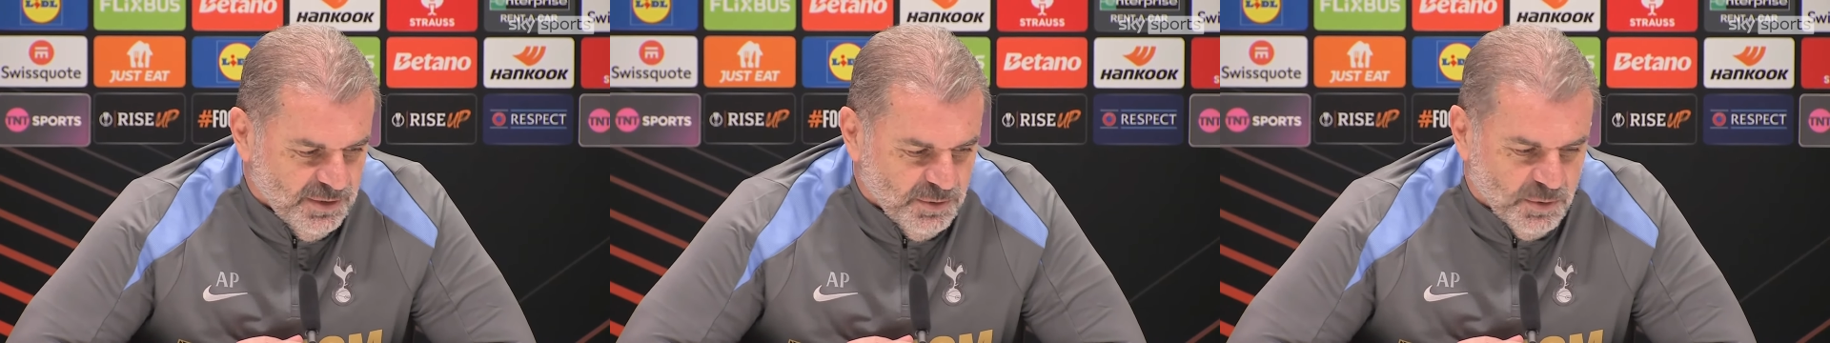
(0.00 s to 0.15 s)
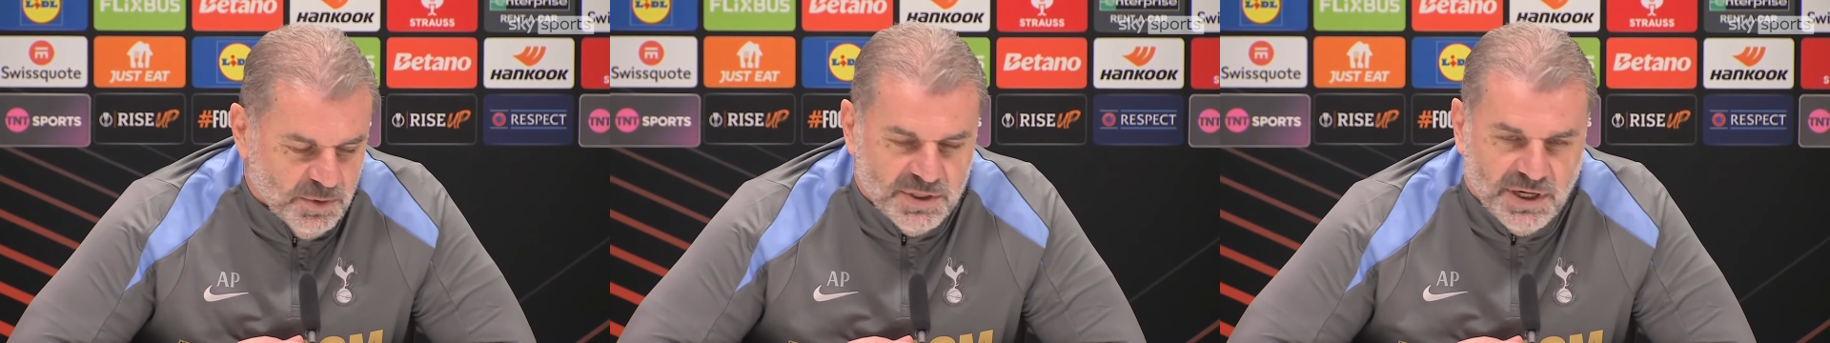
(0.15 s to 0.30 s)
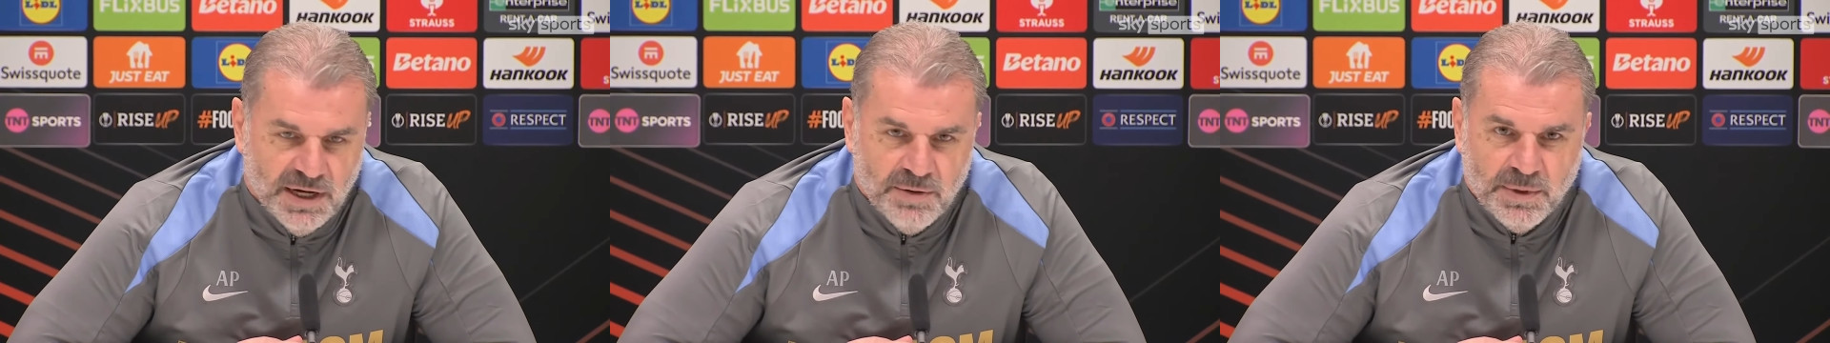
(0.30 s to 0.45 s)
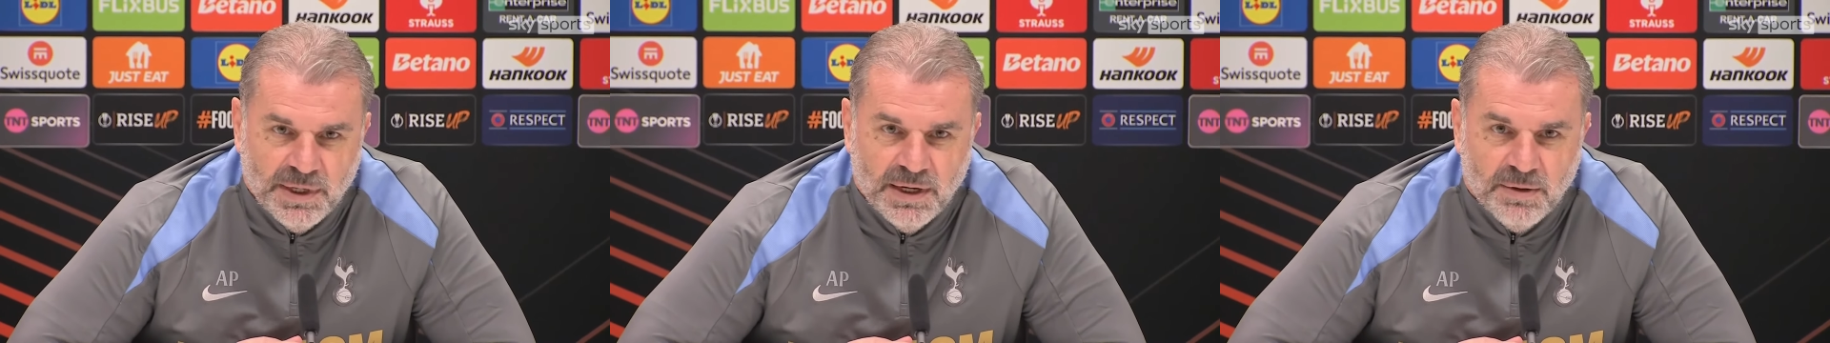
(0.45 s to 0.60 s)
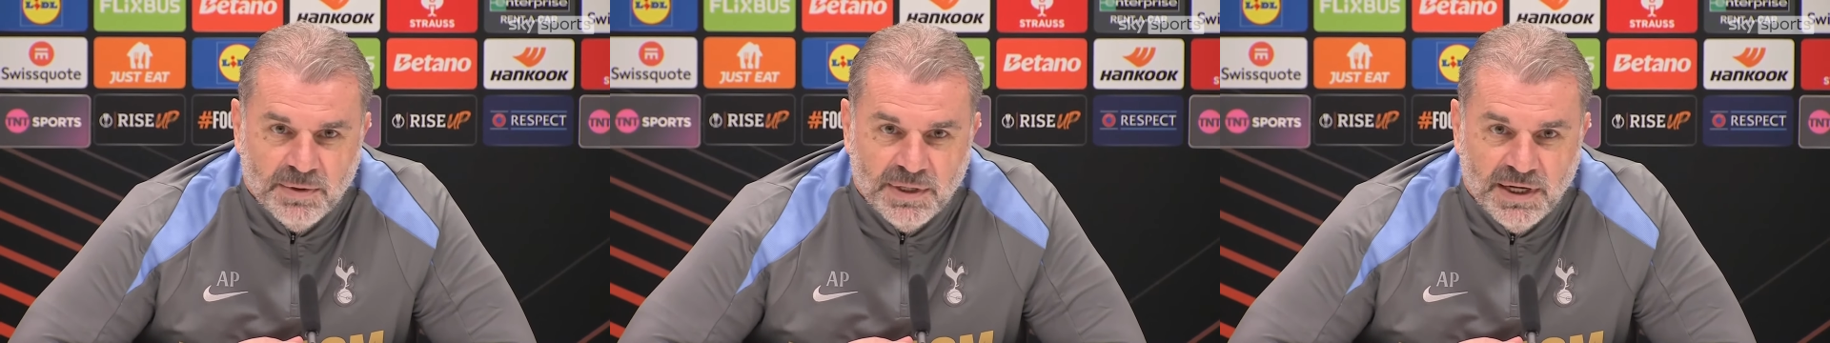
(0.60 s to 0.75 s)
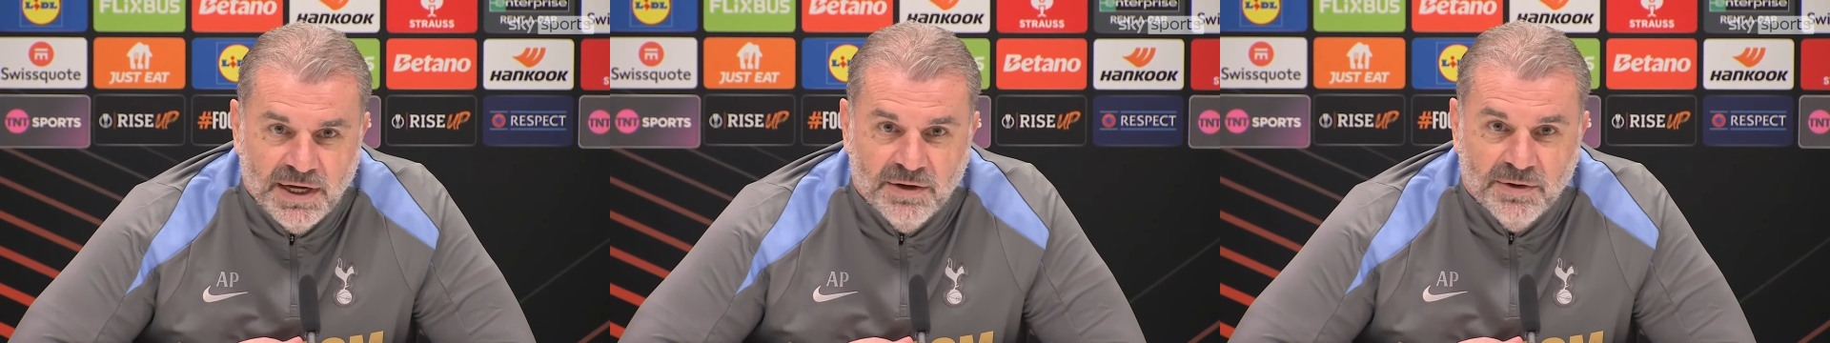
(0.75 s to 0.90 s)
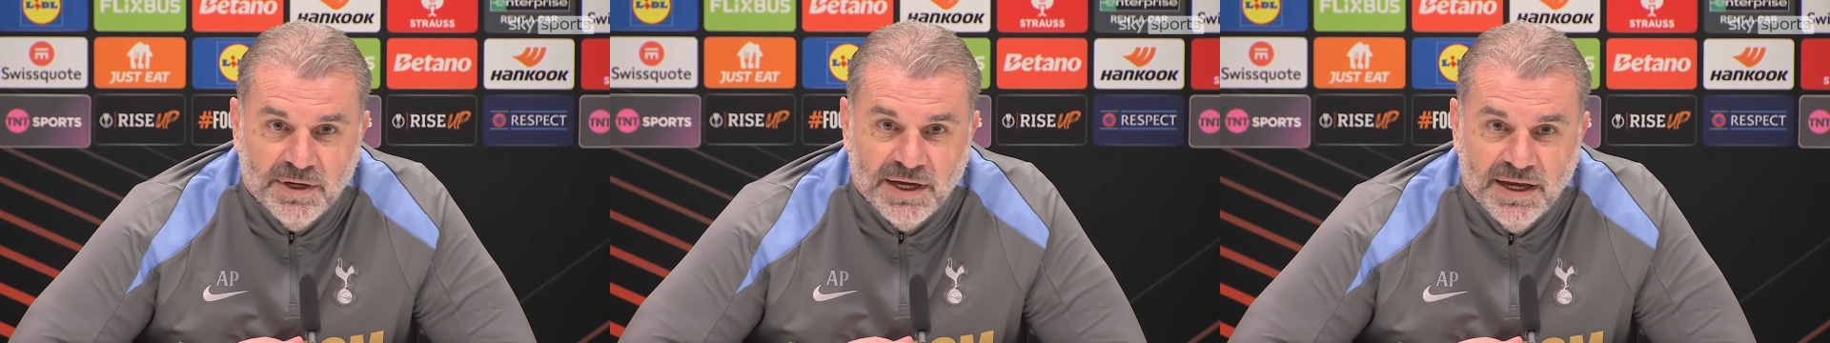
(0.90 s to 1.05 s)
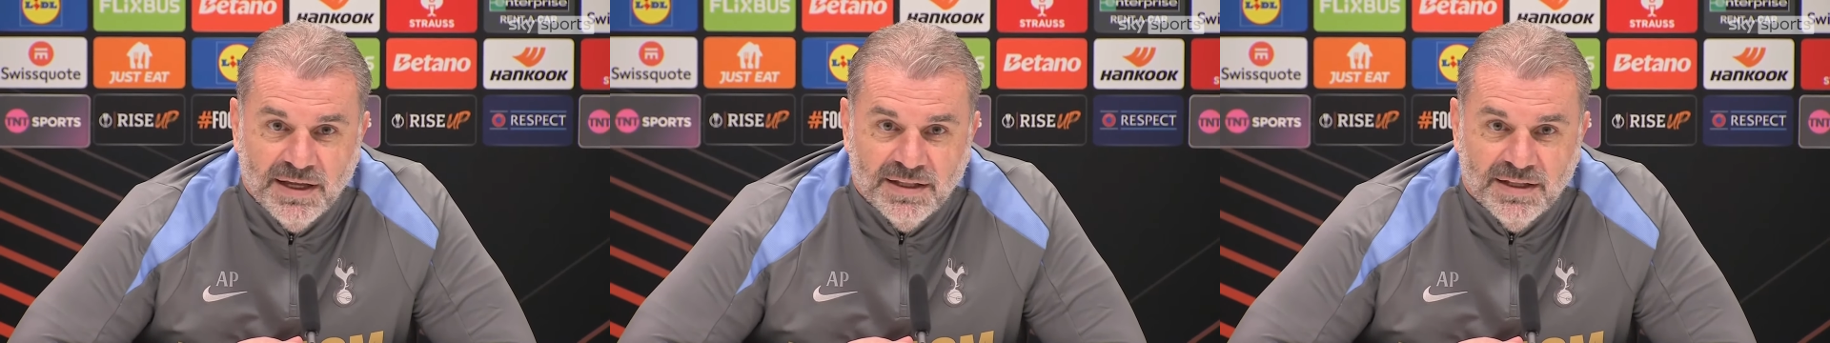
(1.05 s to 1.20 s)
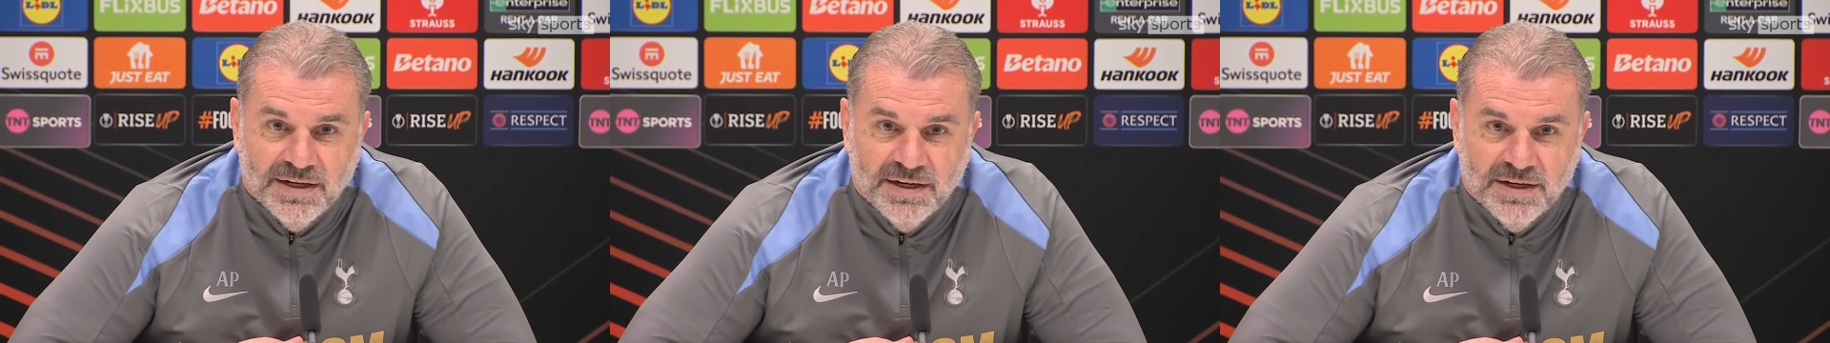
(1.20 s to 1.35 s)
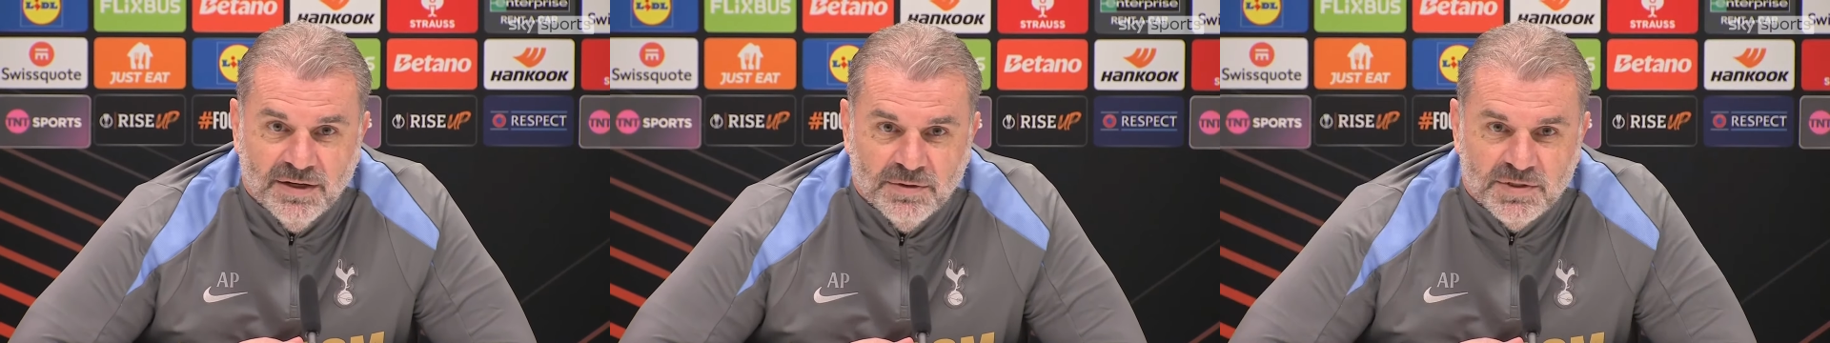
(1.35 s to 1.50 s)
we'll tape it up and go again,
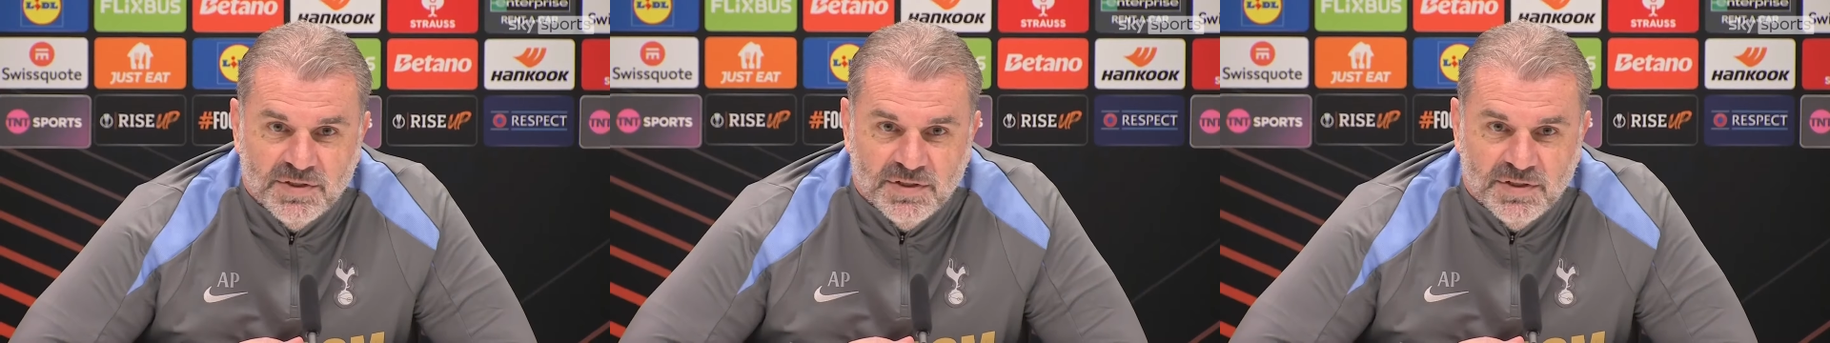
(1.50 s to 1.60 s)
you know.